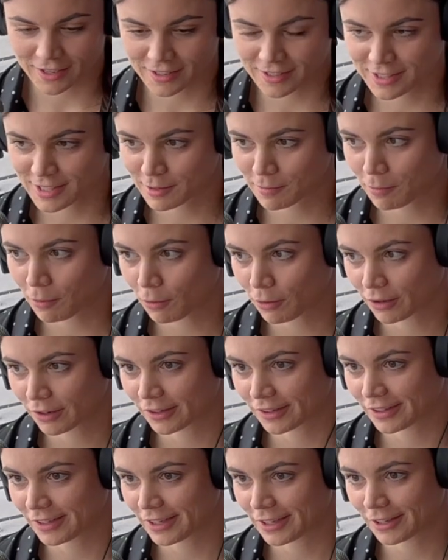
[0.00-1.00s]

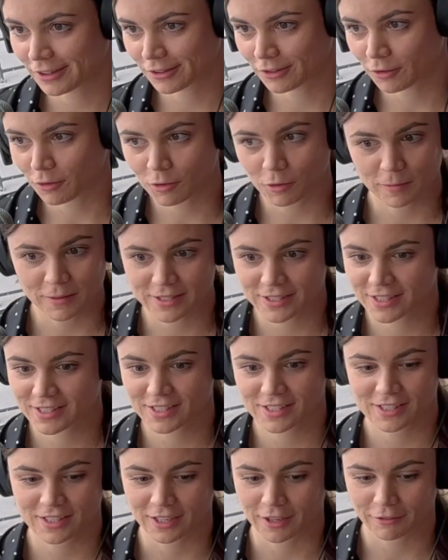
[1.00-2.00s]
support our local
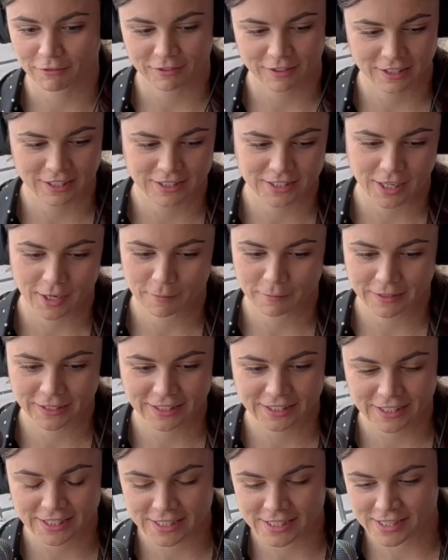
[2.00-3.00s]
businesses enough in a time
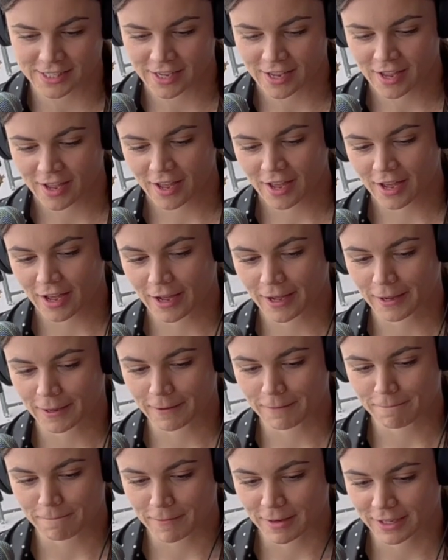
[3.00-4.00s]
like this.
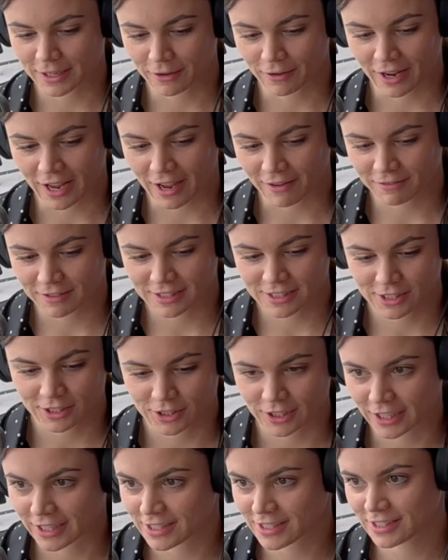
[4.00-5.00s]
I have to
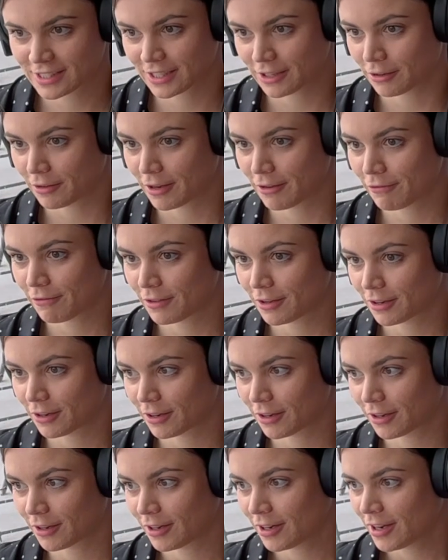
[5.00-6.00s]
suggest, if
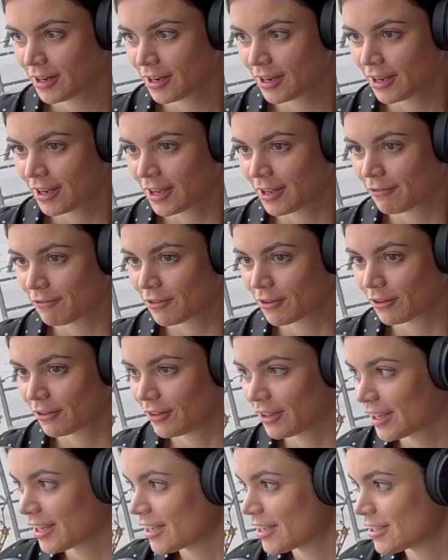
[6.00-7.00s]
you're
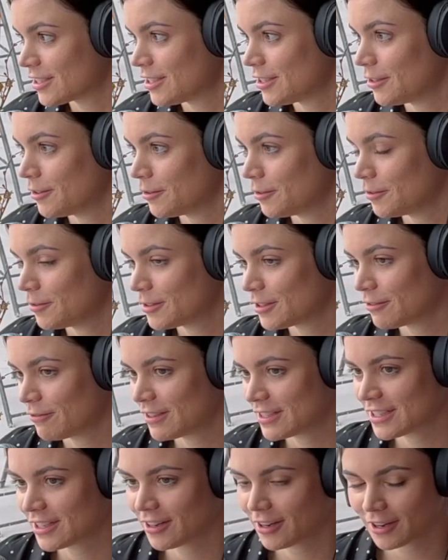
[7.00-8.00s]
looking to
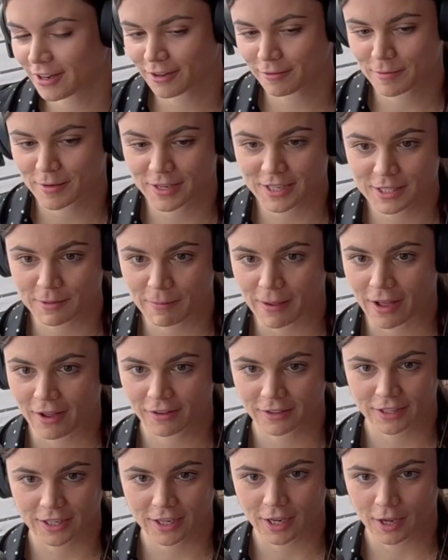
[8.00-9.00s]
visit our
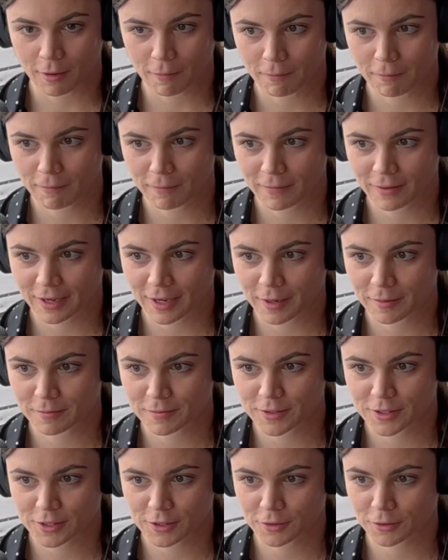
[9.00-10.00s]
municipality,
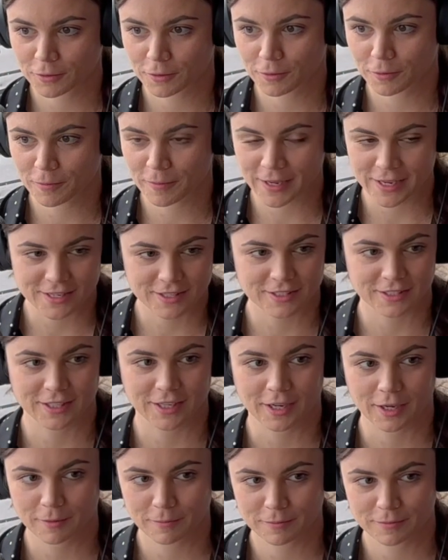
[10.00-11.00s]
come to Paisley,
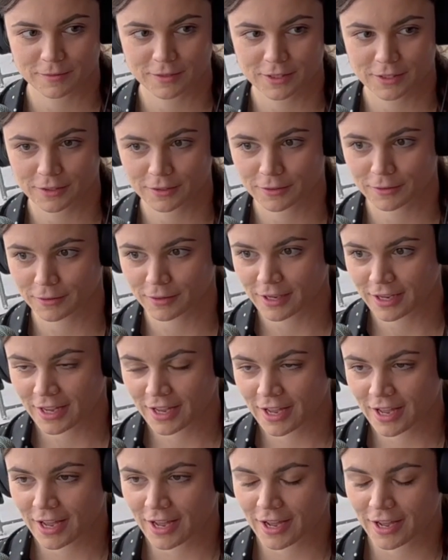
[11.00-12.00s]
come to
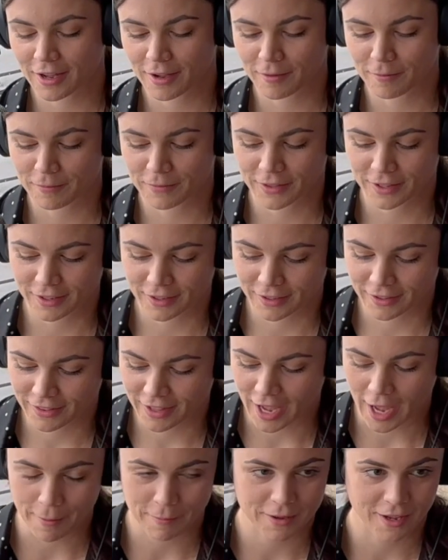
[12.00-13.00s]
the
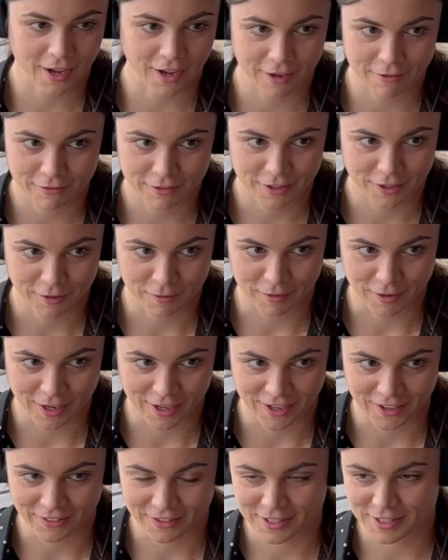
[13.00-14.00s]
Happy Hive here, where I
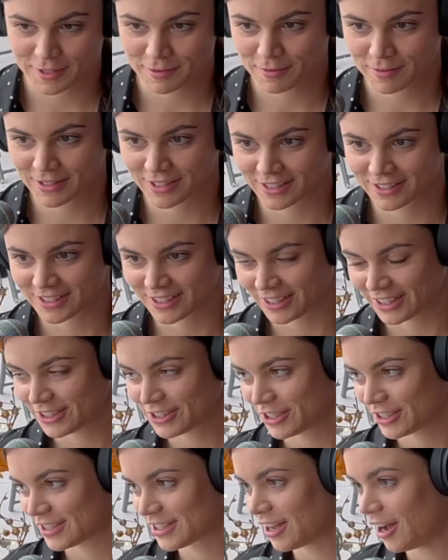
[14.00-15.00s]
got the
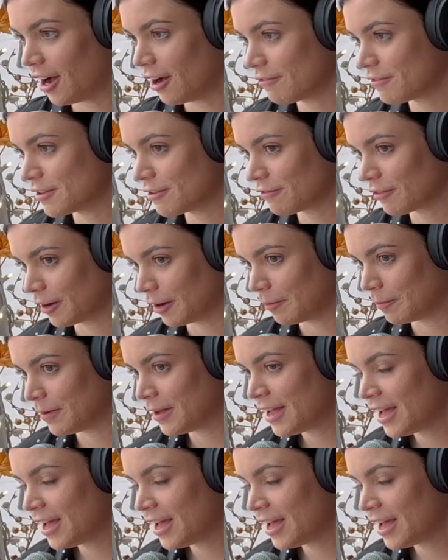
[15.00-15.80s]
delicious coffee from.